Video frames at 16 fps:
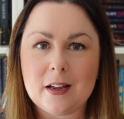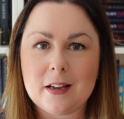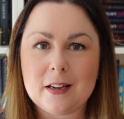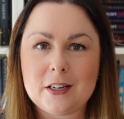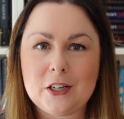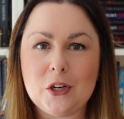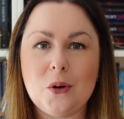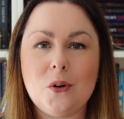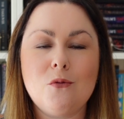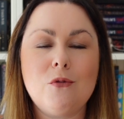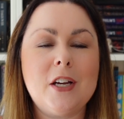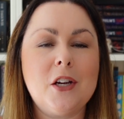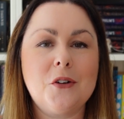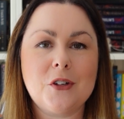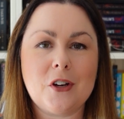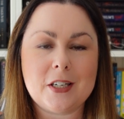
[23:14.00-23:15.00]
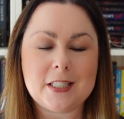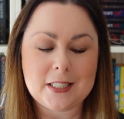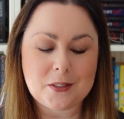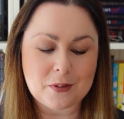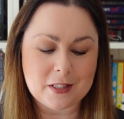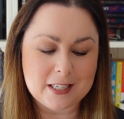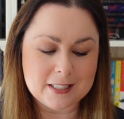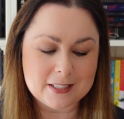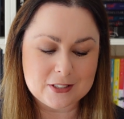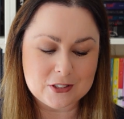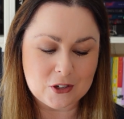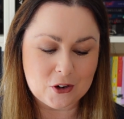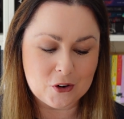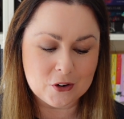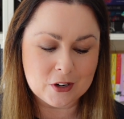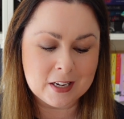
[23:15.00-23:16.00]
Hugh reunited with his
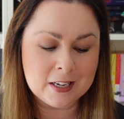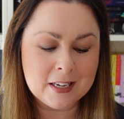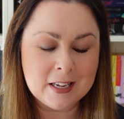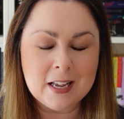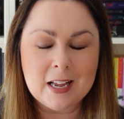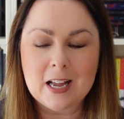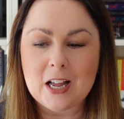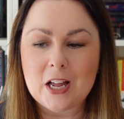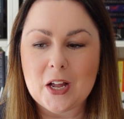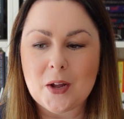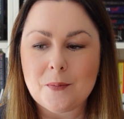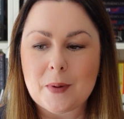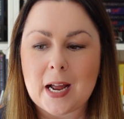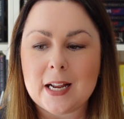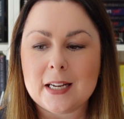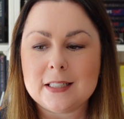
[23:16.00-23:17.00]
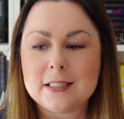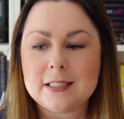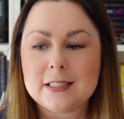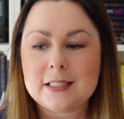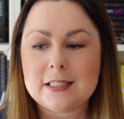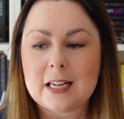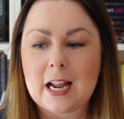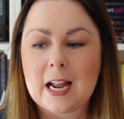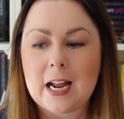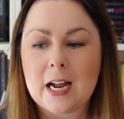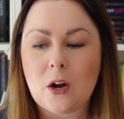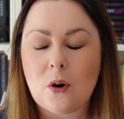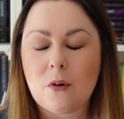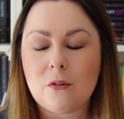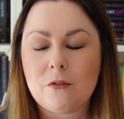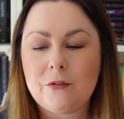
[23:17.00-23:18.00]
dog, and
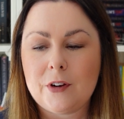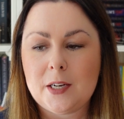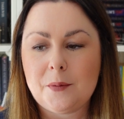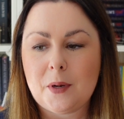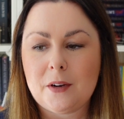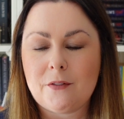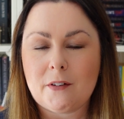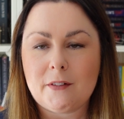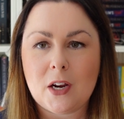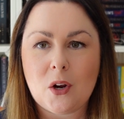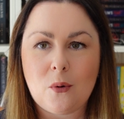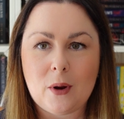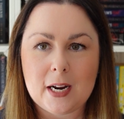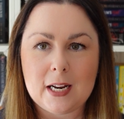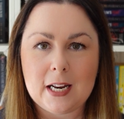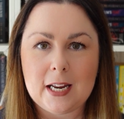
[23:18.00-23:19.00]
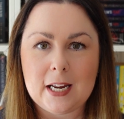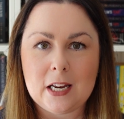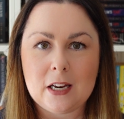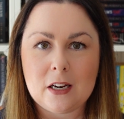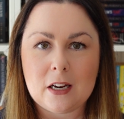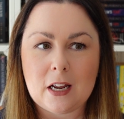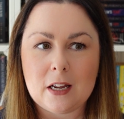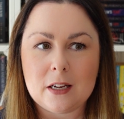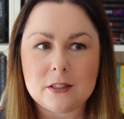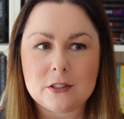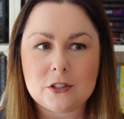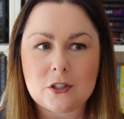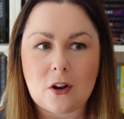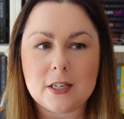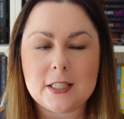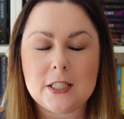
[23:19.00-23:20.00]
how Phoebe very quickly
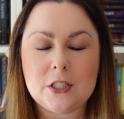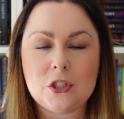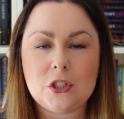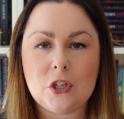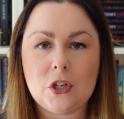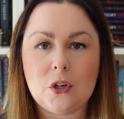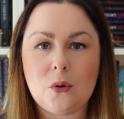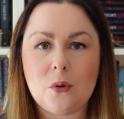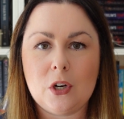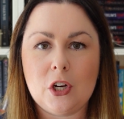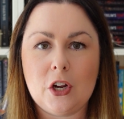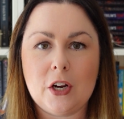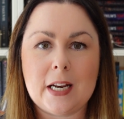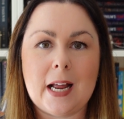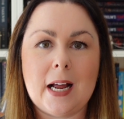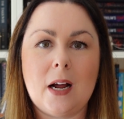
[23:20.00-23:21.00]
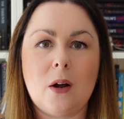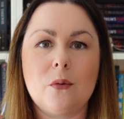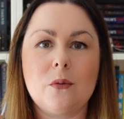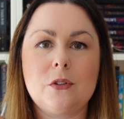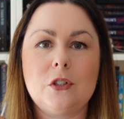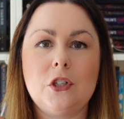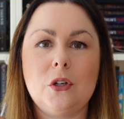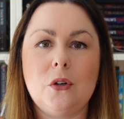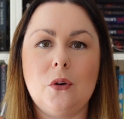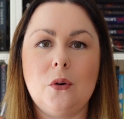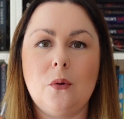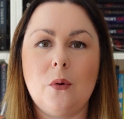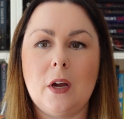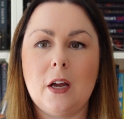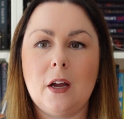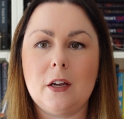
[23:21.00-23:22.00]
started to learn how
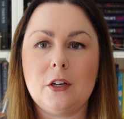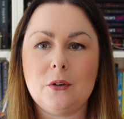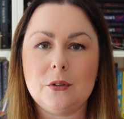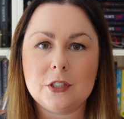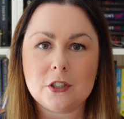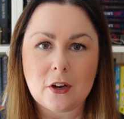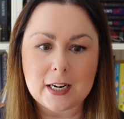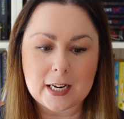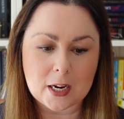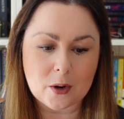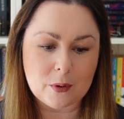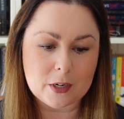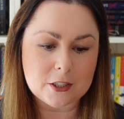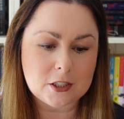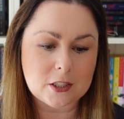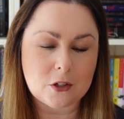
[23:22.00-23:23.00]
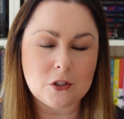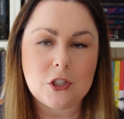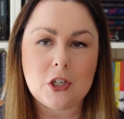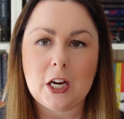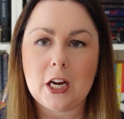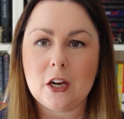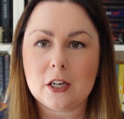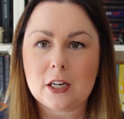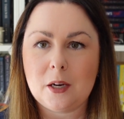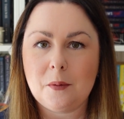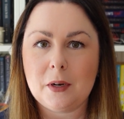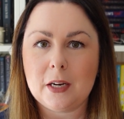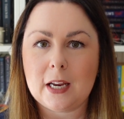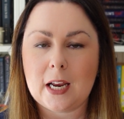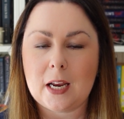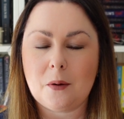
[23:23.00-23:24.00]
to use sign language so she could
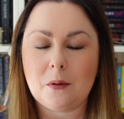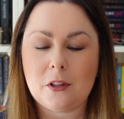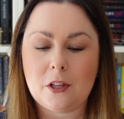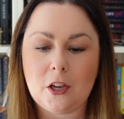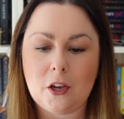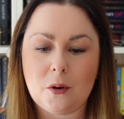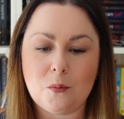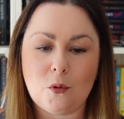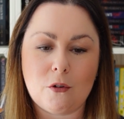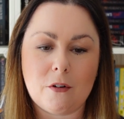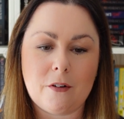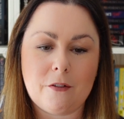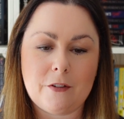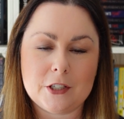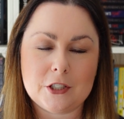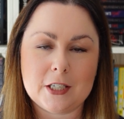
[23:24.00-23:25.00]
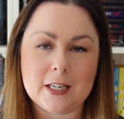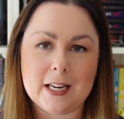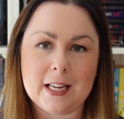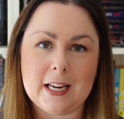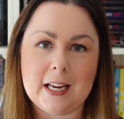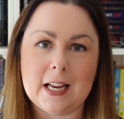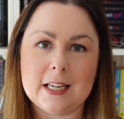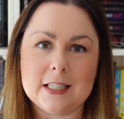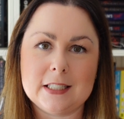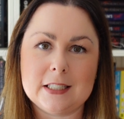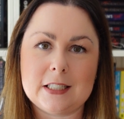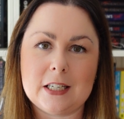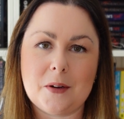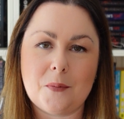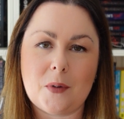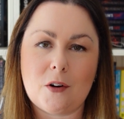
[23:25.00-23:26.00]
communicate with Hugh more efficiently, and
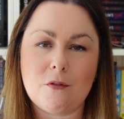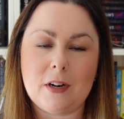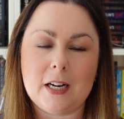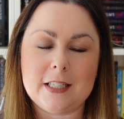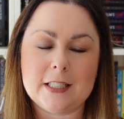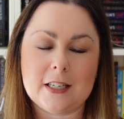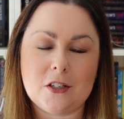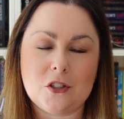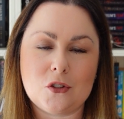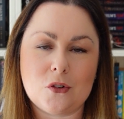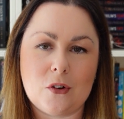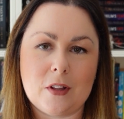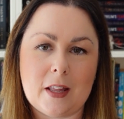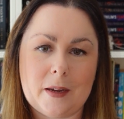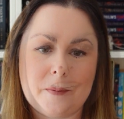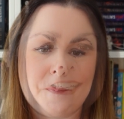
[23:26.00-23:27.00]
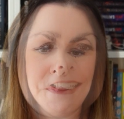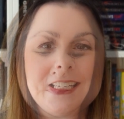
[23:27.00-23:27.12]
I really did enjoy that.